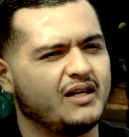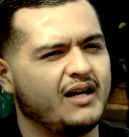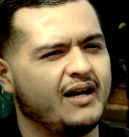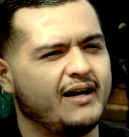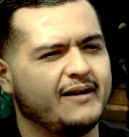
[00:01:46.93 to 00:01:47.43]

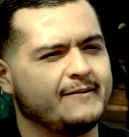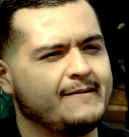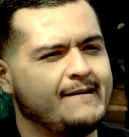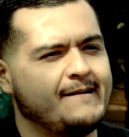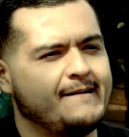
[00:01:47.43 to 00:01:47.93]
And,
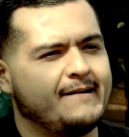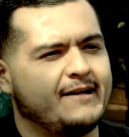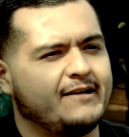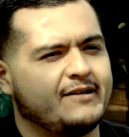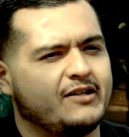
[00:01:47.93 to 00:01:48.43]

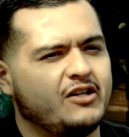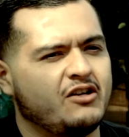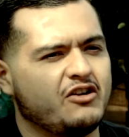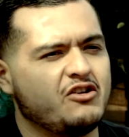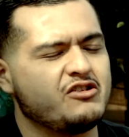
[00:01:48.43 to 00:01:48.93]
you
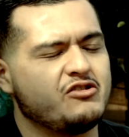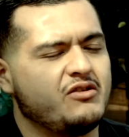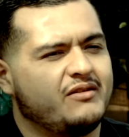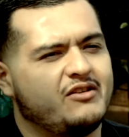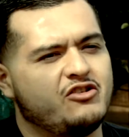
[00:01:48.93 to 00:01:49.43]

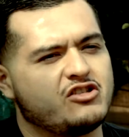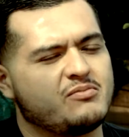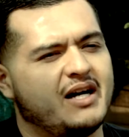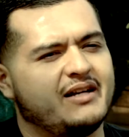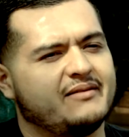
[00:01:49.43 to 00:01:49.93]
just
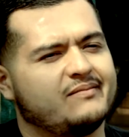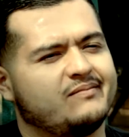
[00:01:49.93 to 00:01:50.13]
might,